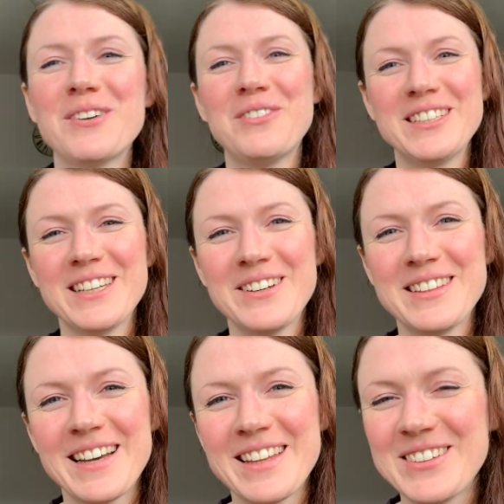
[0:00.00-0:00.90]
I videoed
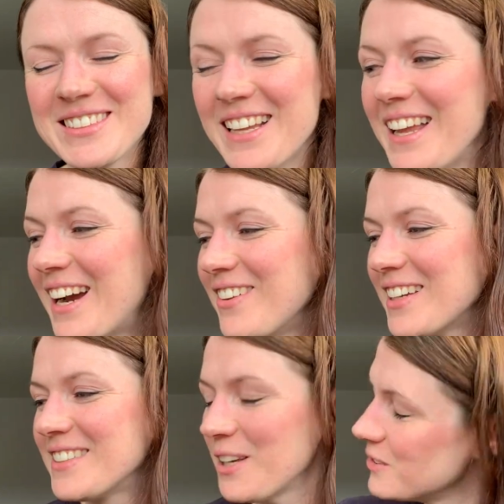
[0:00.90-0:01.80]
that. That was
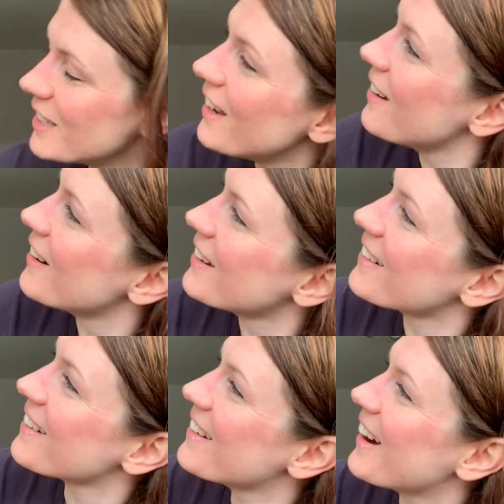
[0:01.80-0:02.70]
hilarious. He was there like,
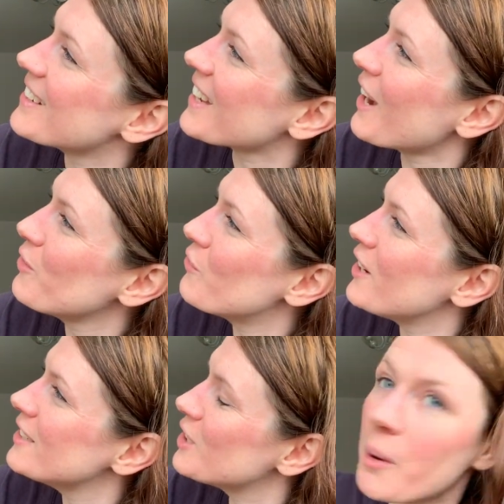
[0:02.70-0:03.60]
I was like, have you
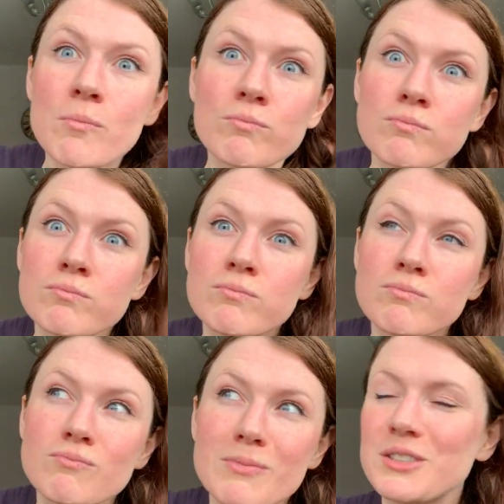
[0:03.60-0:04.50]
finished? He went
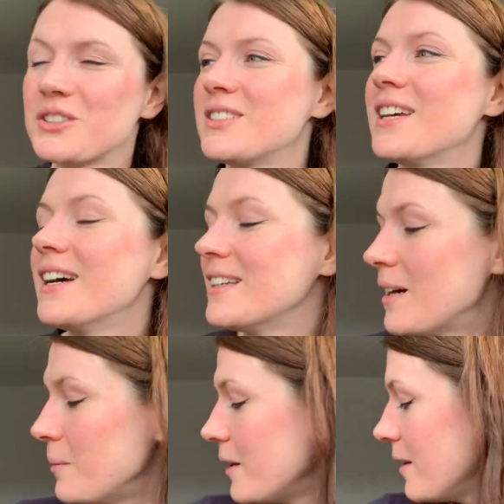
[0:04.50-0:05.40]
and just stared
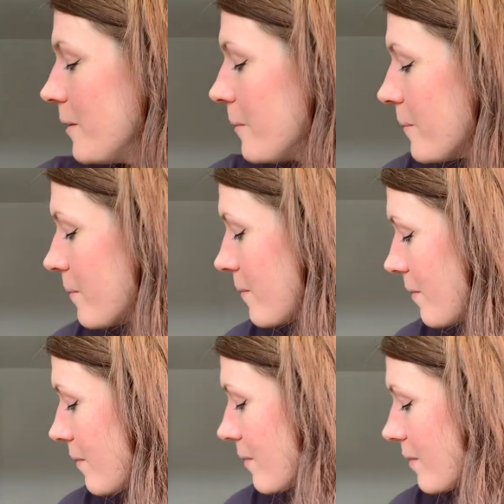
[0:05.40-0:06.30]
at me.
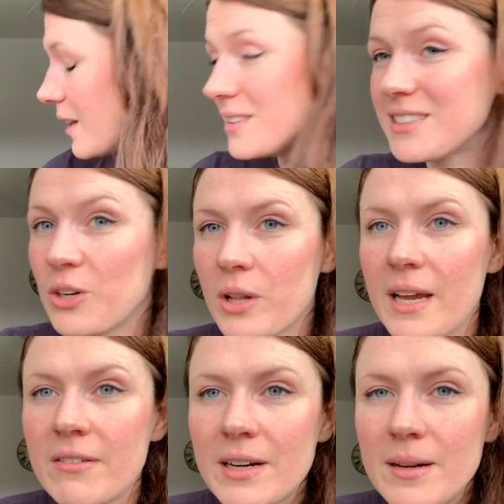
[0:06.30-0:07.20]
He's still
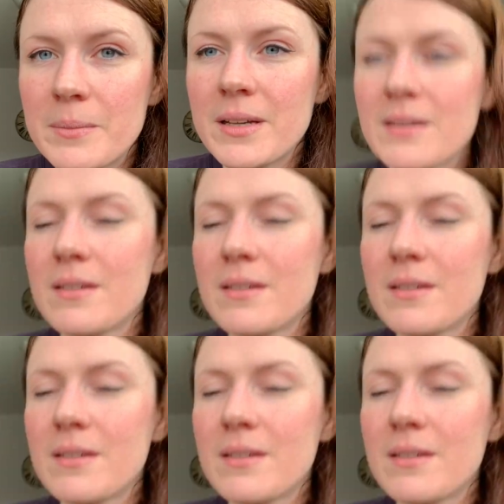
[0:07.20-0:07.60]
glaring at me.